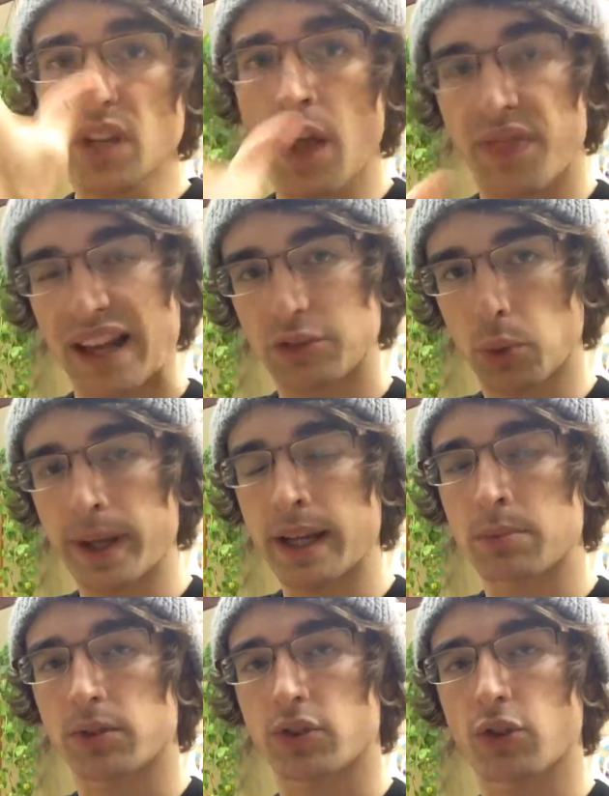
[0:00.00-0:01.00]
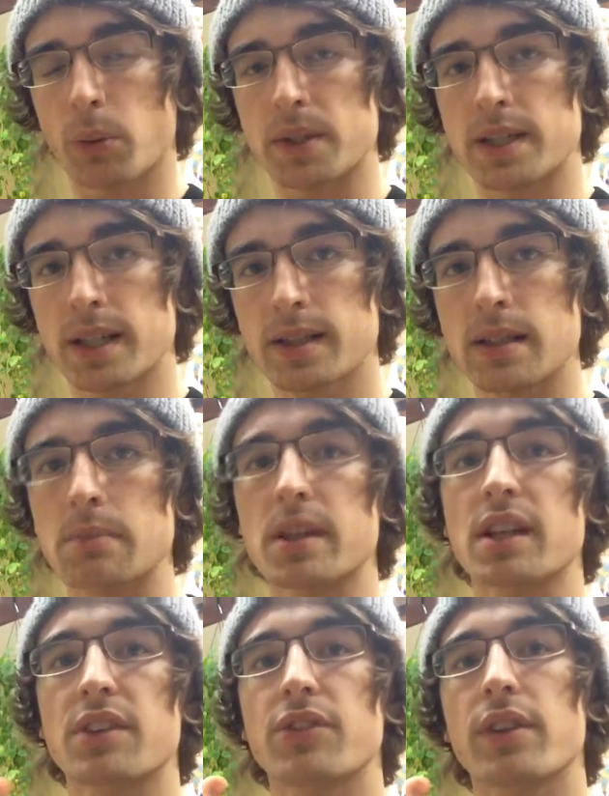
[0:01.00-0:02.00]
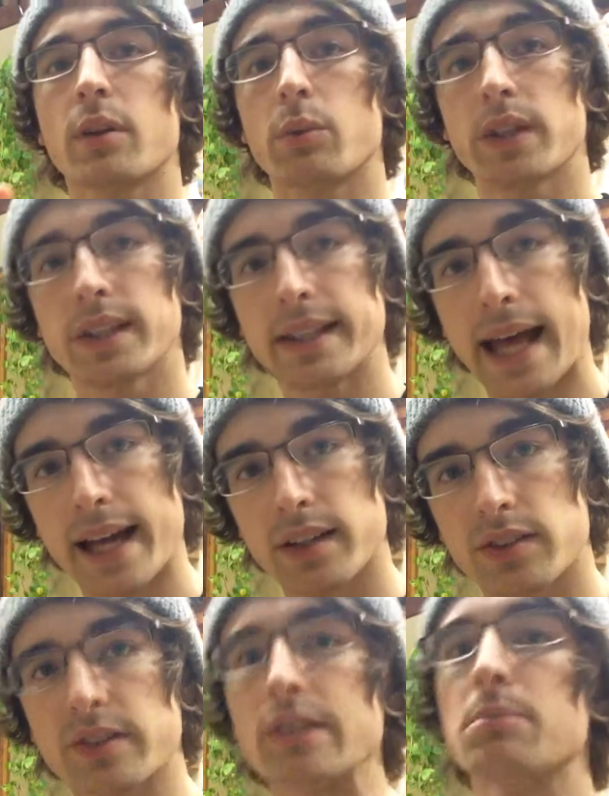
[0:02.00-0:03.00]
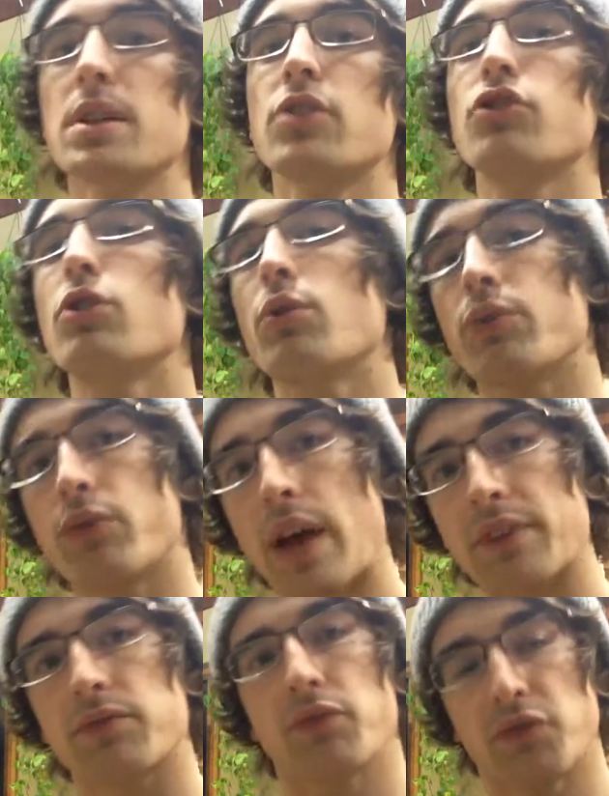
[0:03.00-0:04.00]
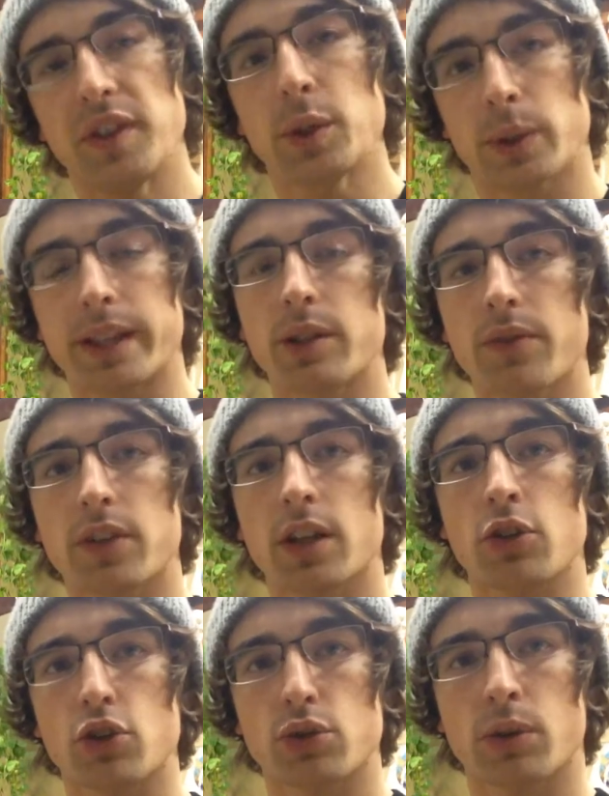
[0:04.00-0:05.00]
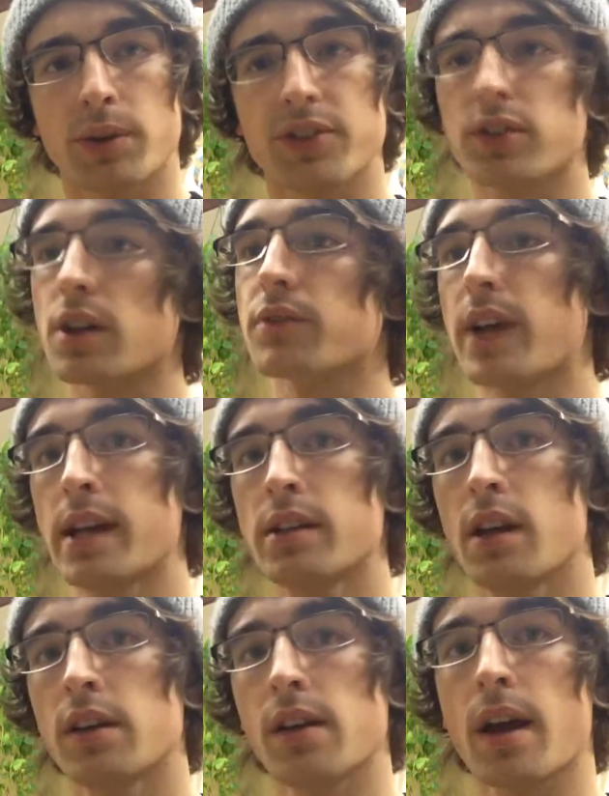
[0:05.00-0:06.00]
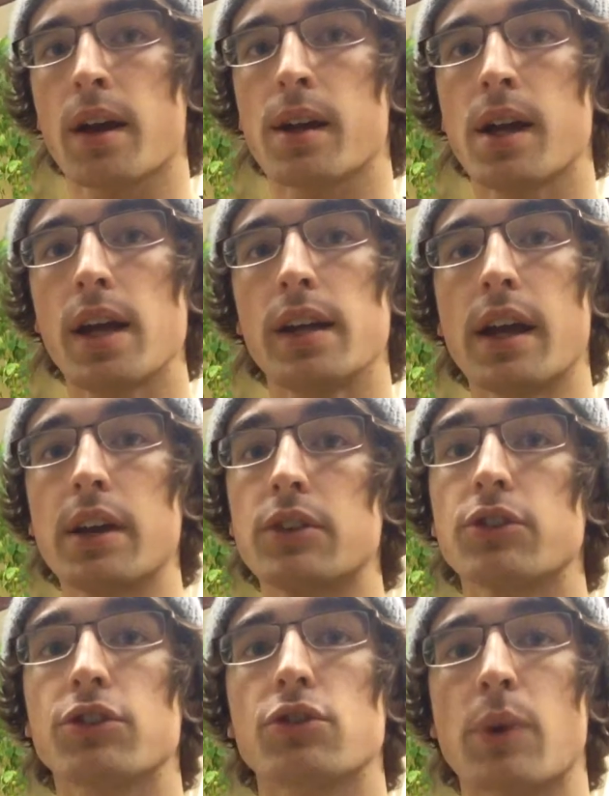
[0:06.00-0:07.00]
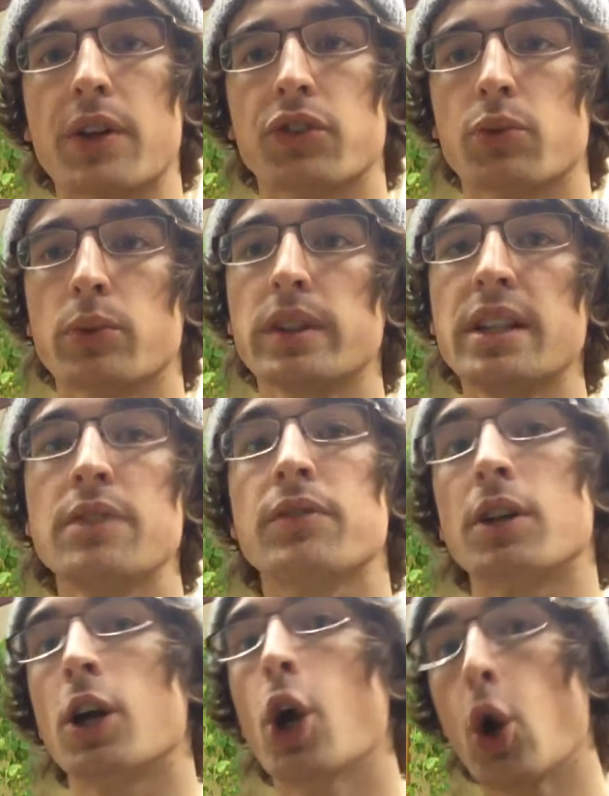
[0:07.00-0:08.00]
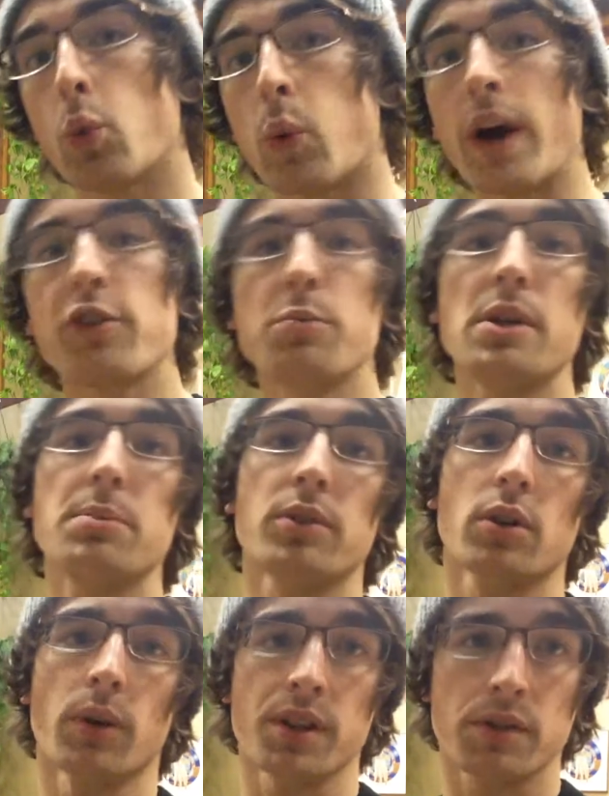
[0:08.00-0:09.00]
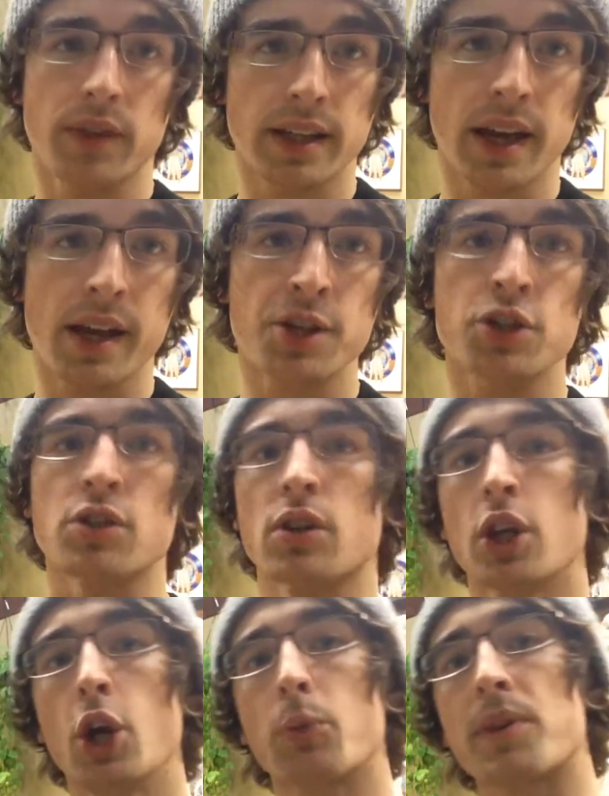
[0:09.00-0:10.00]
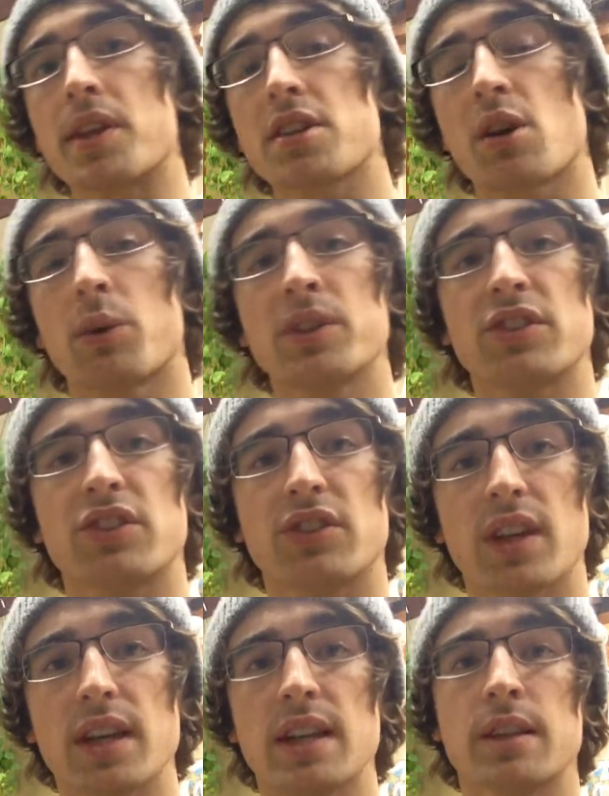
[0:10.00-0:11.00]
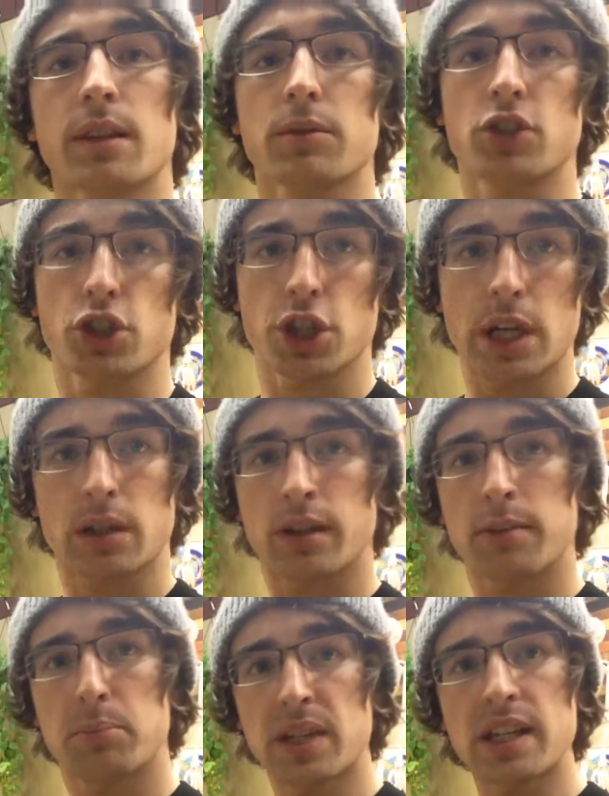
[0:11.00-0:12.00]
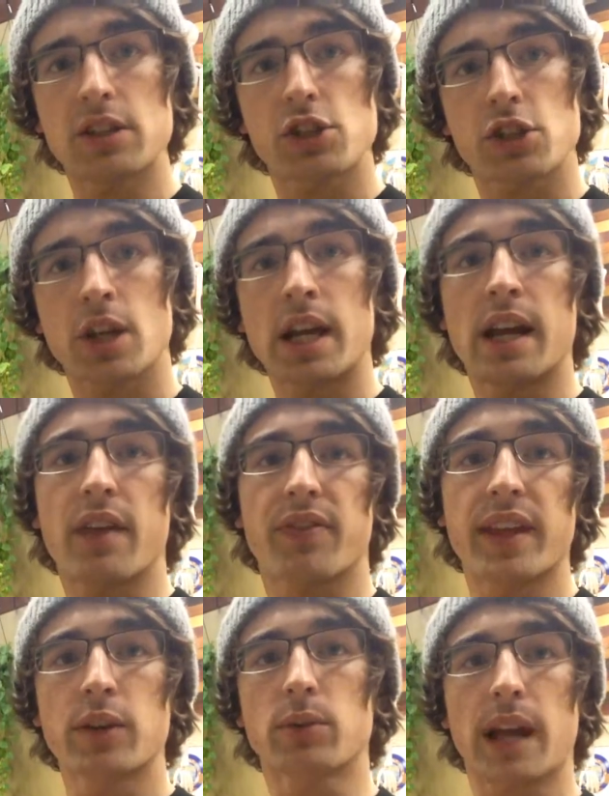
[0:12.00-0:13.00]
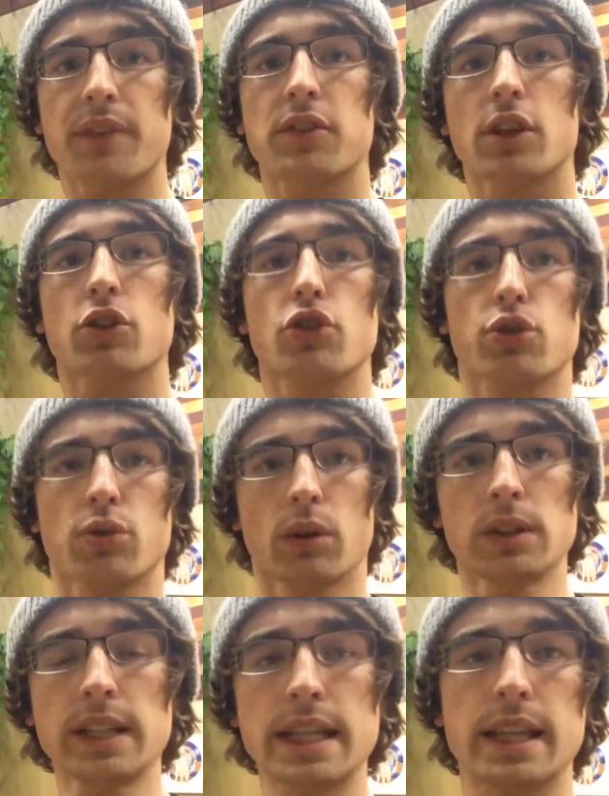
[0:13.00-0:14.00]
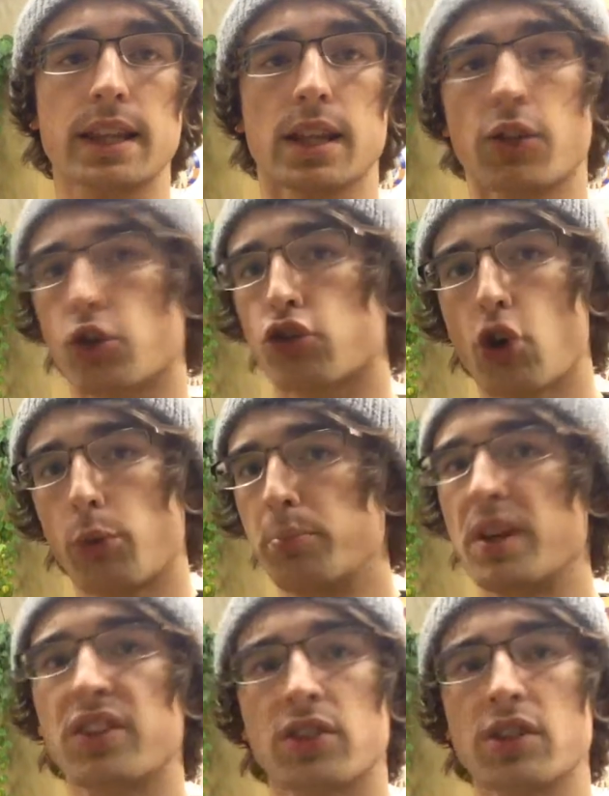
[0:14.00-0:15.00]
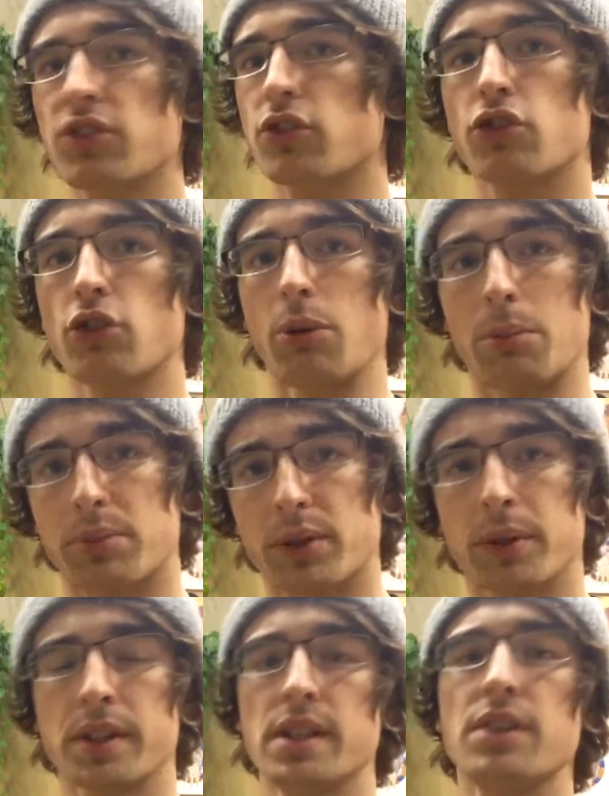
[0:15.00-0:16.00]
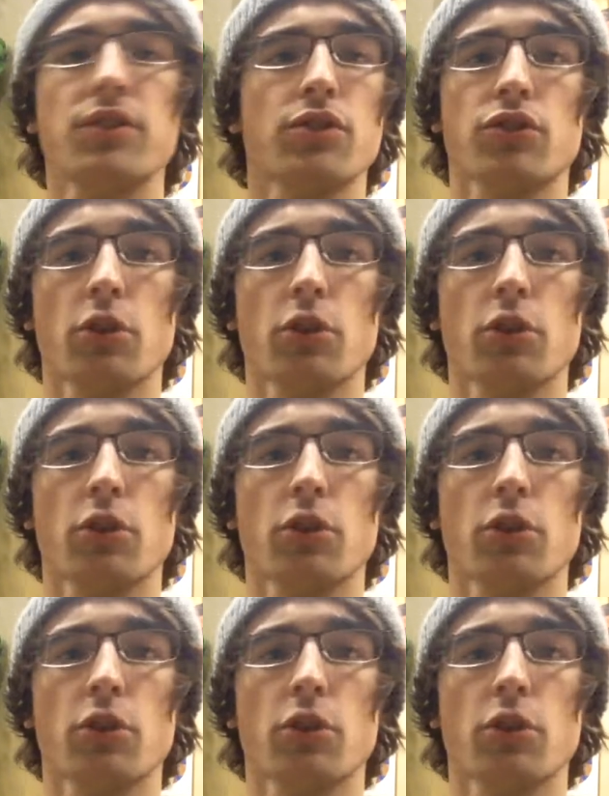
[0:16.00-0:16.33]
That's why games are so addicting, because they're relaxing, because you don't feel like you have to control stuff, aka a stress reliever. Why do people go on to vacation? When they go and sit in the chair on the beach, they don't have to control anything. There's no business, there's no employees, there's